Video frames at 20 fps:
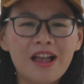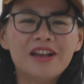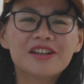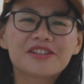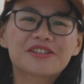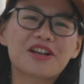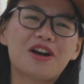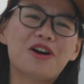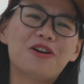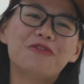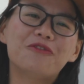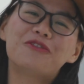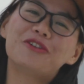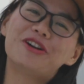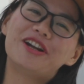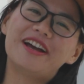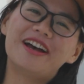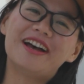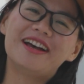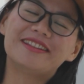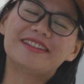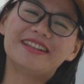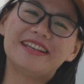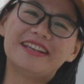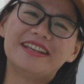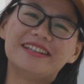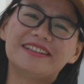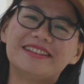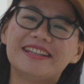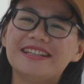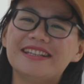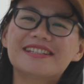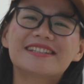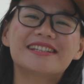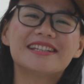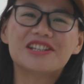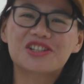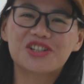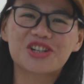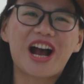So for the
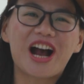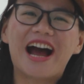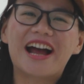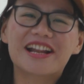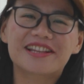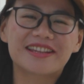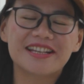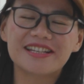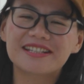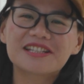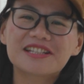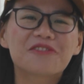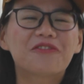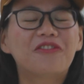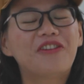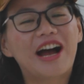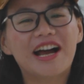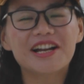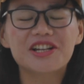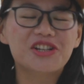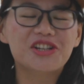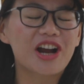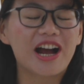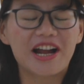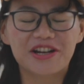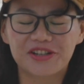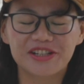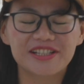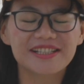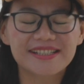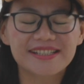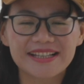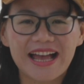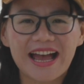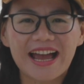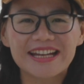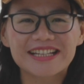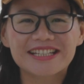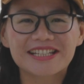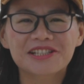DC fast charging
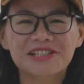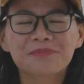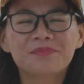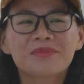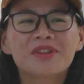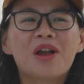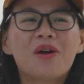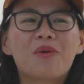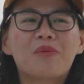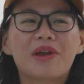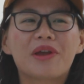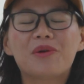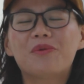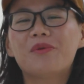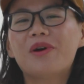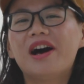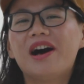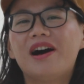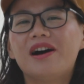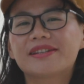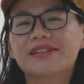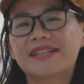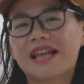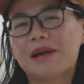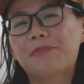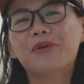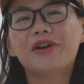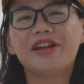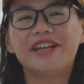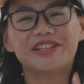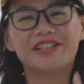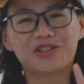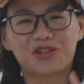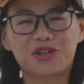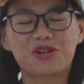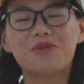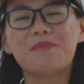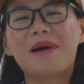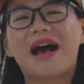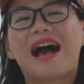side, we will separate into
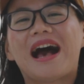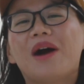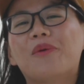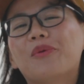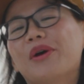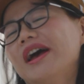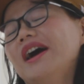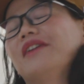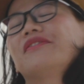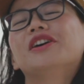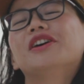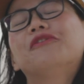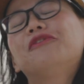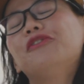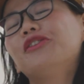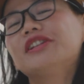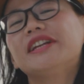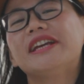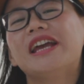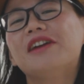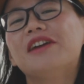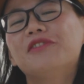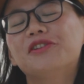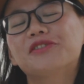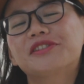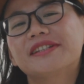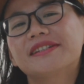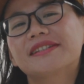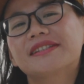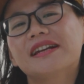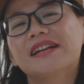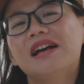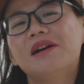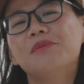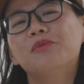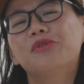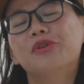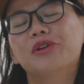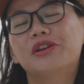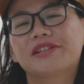two parts. We have the 48 volt
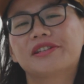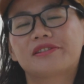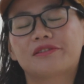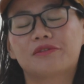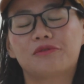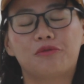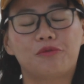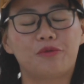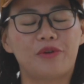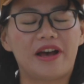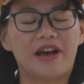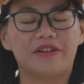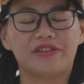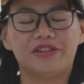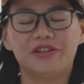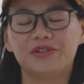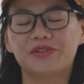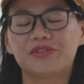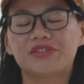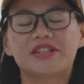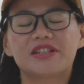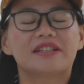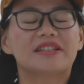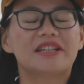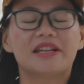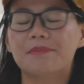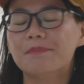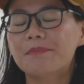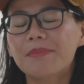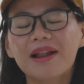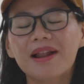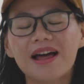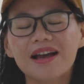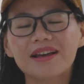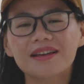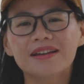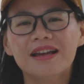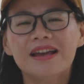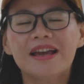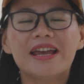system, which will use the DIN
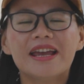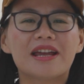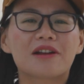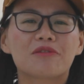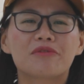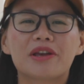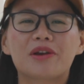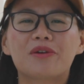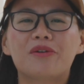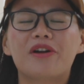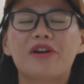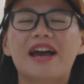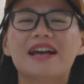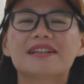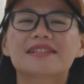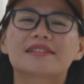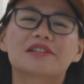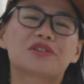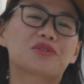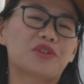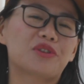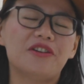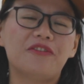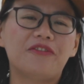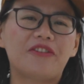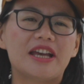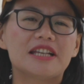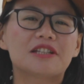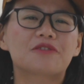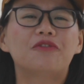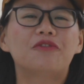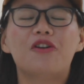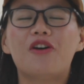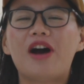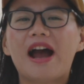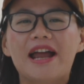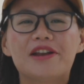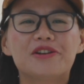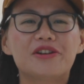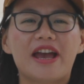plug. It requires the 3-phase
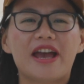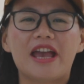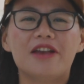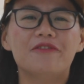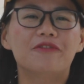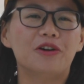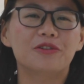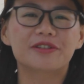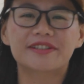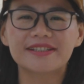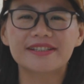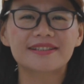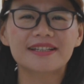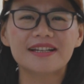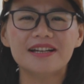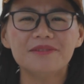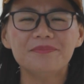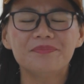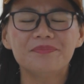408 volt system.